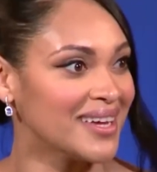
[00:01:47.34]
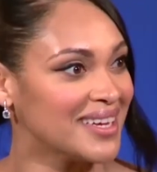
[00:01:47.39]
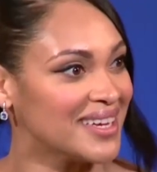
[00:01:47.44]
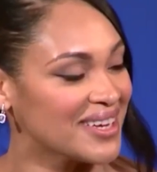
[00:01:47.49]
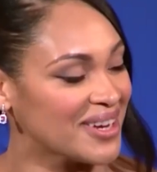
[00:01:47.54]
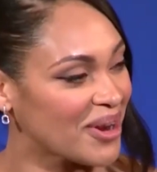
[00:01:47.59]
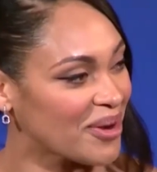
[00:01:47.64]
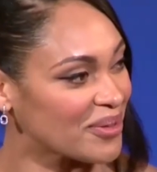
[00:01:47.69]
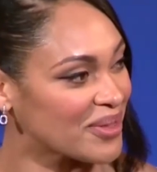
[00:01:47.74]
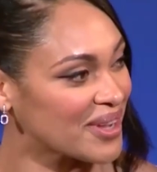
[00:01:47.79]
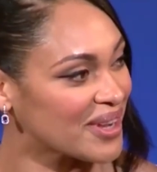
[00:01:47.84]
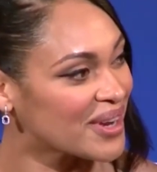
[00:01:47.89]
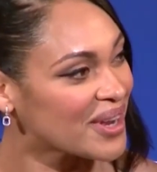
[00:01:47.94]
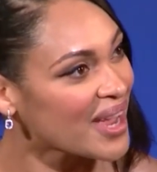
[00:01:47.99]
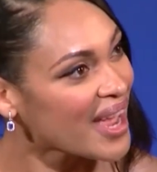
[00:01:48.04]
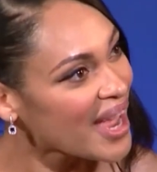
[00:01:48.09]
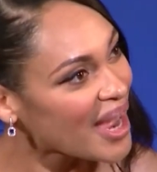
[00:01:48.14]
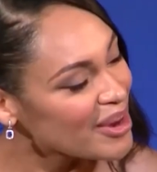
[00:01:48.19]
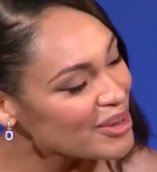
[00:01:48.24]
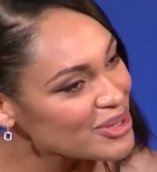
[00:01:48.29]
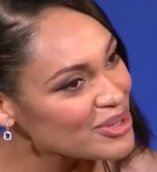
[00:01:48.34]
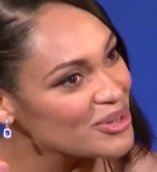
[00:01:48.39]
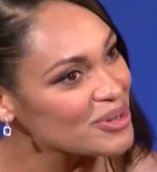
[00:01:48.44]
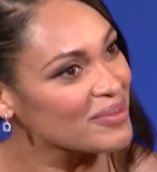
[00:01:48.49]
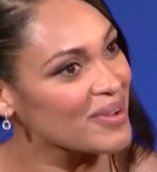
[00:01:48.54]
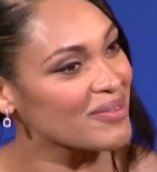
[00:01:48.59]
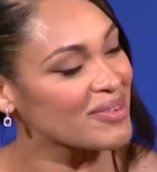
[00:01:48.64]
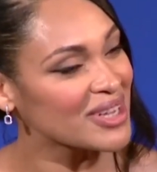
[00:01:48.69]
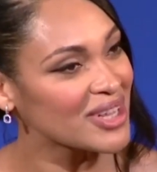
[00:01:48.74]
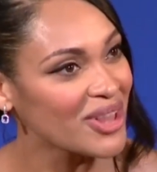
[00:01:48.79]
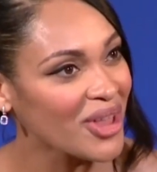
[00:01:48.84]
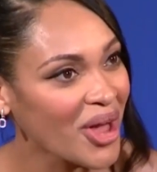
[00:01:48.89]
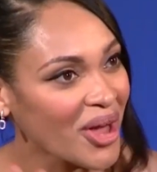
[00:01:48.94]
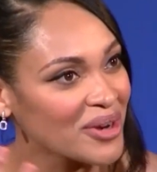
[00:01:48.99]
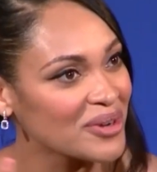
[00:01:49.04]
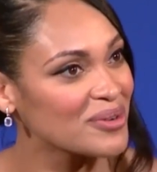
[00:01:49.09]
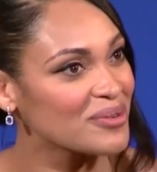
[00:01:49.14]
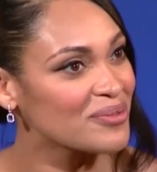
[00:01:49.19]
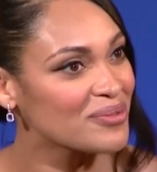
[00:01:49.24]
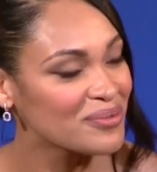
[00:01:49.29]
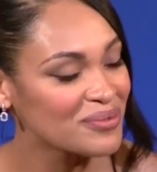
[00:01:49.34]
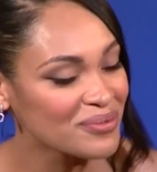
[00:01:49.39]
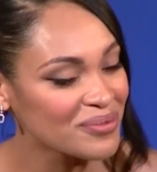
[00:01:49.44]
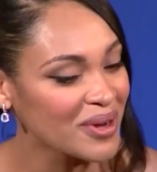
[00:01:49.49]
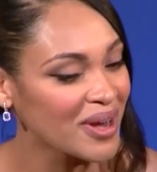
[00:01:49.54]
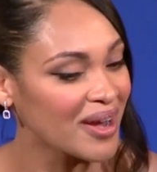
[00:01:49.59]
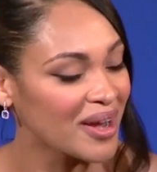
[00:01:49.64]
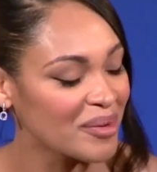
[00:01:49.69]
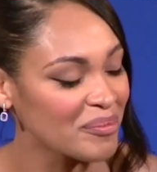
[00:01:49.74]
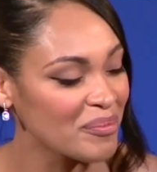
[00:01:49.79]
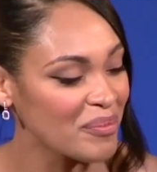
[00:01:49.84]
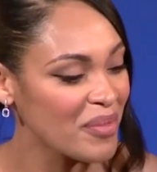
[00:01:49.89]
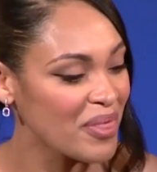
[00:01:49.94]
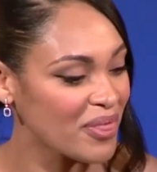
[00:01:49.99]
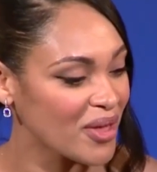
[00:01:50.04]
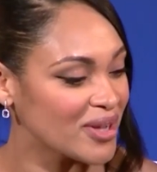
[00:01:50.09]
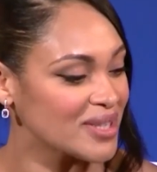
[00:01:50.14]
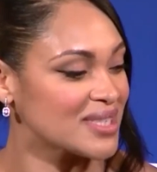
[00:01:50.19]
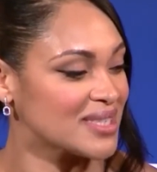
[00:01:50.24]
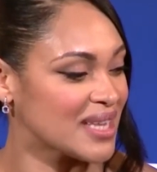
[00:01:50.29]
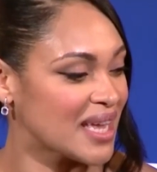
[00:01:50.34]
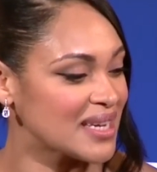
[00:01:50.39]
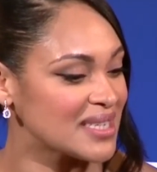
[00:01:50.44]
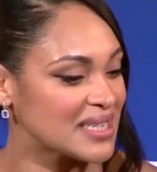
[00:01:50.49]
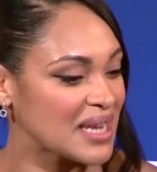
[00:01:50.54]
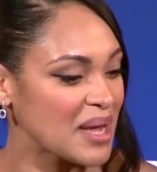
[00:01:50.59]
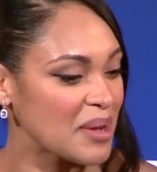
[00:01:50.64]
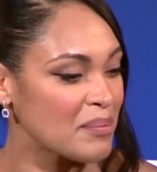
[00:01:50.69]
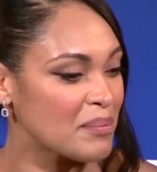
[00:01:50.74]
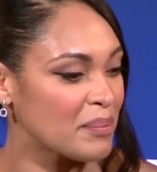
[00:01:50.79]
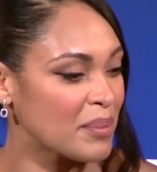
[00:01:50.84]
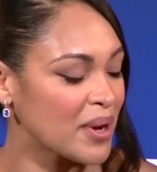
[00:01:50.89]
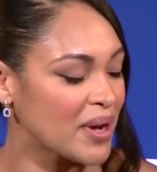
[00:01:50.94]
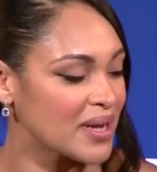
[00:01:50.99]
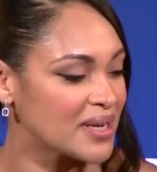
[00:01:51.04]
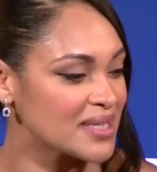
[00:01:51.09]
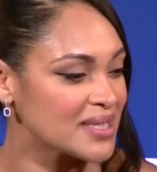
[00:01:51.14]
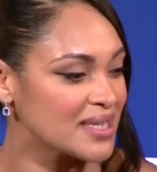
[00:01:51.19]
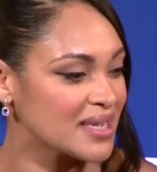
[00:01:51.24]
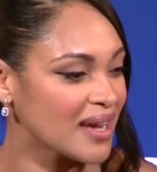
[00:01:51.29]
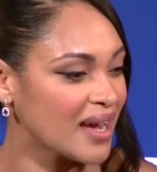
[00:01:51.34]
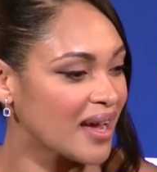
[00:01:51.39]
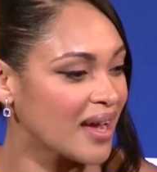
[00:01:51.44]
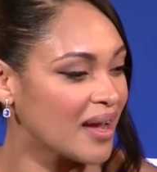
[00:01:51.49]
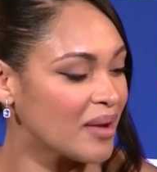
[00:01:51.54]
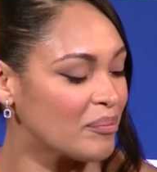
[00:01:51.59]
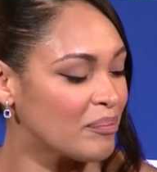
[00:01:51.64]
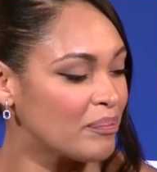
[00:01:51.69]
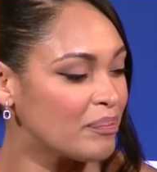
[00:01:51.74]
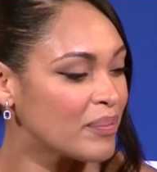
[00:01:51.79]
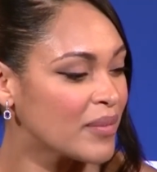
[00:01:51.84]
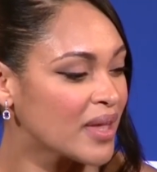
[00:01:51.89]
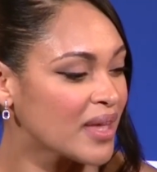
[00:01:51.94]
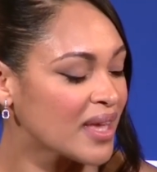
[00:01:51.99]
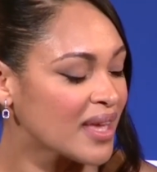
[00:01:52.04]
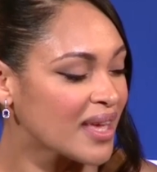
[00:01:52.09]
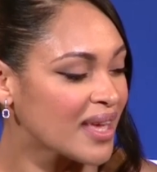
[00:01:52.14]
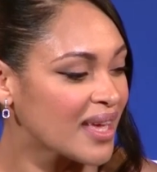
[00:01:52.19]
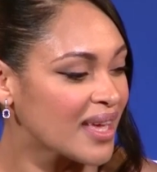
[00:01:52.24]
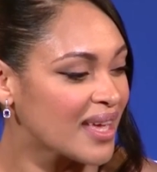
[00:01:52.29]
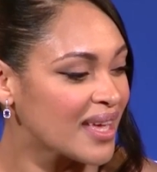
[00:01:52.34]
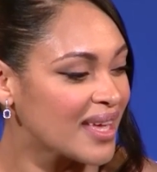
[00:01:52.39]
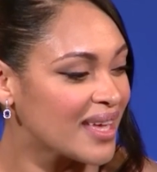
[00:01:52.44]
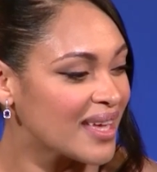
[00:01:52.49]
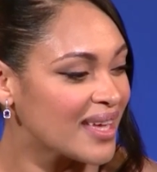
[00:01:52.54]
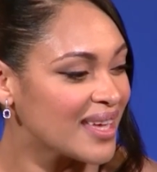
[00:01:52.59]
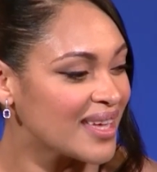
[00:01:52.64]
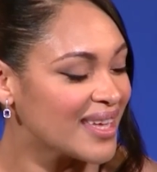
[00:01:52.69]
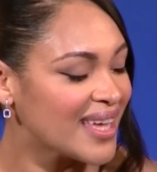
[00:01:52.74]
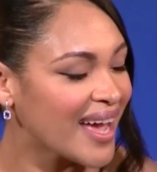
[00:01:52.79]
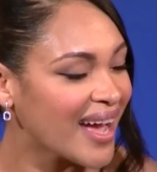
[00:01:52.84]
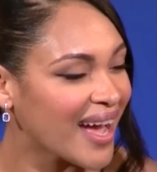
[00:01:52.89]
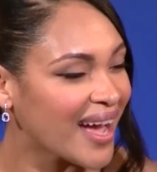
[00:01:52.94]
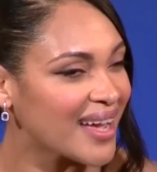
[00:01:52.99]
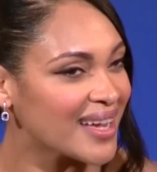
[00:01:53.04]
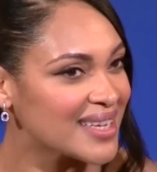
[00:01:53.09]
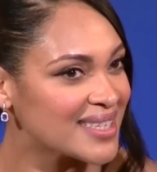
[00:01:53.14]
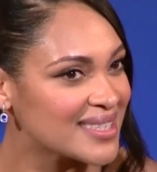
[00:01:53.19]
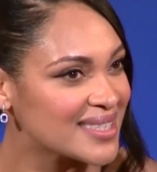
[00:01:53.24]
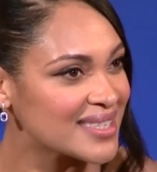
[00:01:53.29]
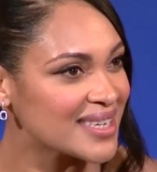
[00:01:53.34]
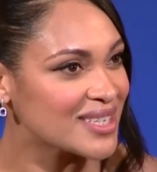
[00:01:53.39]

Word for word: you know, the, I was sort of having a lot of um, thoughts that day, but um, yeah, it's